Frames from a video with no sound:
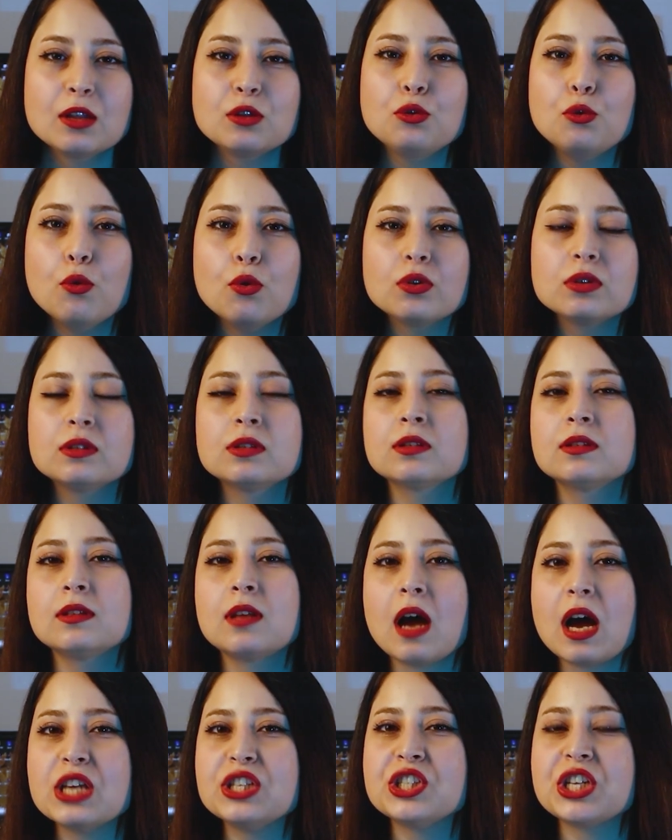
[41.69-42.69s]
Don't
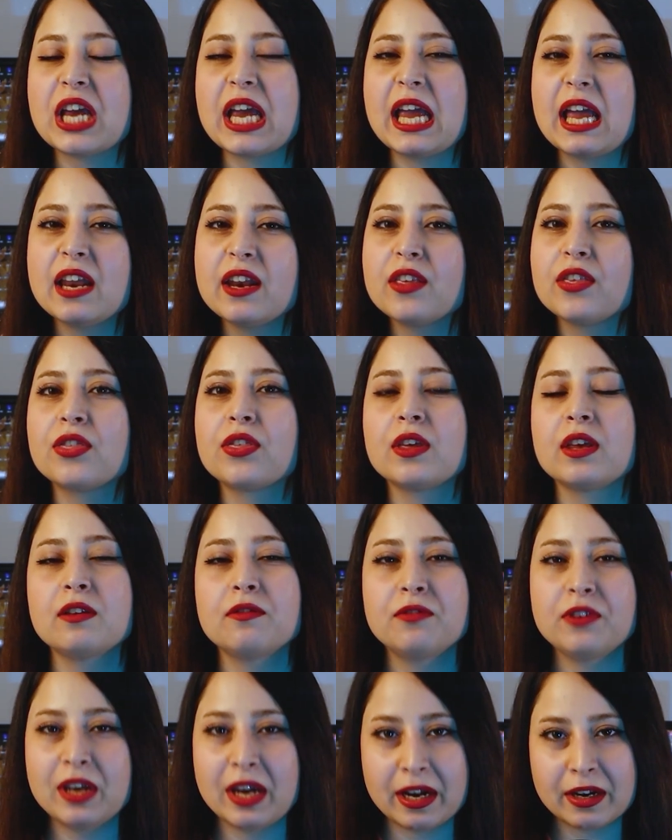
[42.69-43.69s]
touch
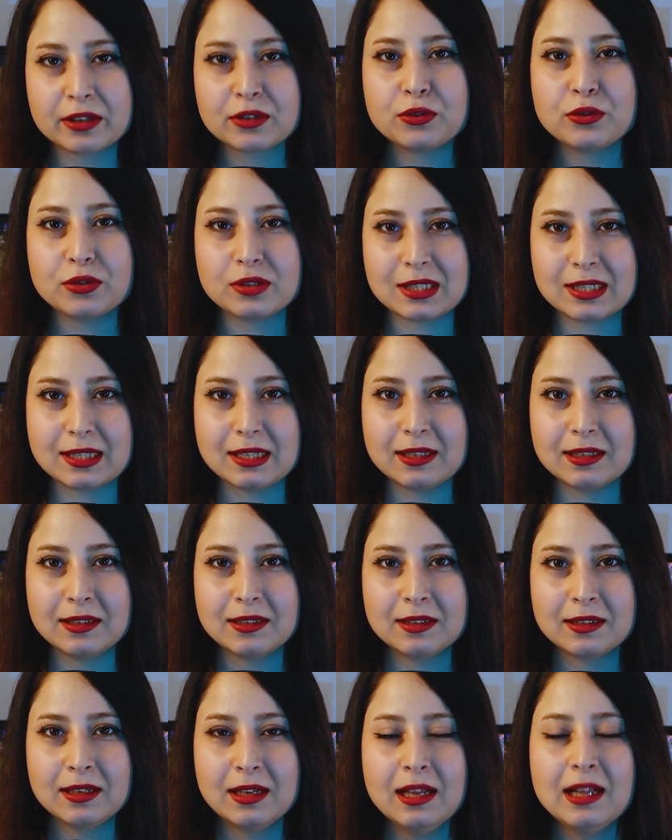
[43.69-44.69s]
anything weird you see.
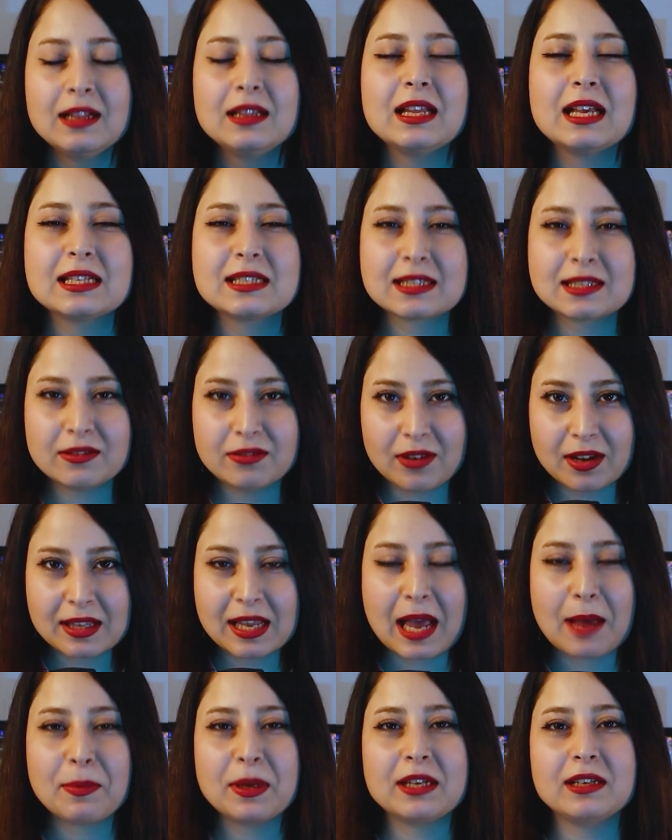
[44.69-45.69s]
Let's see what
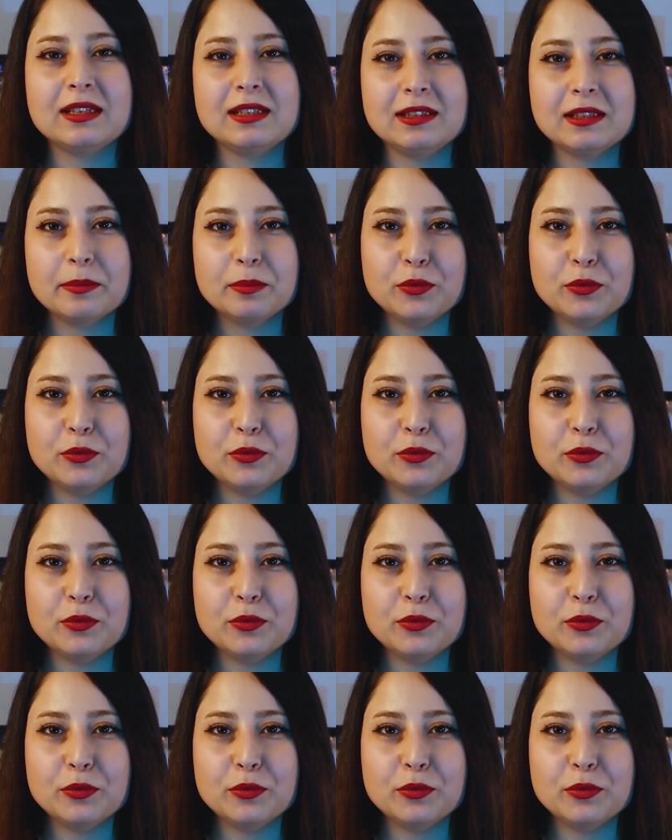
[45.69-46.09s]
happened in the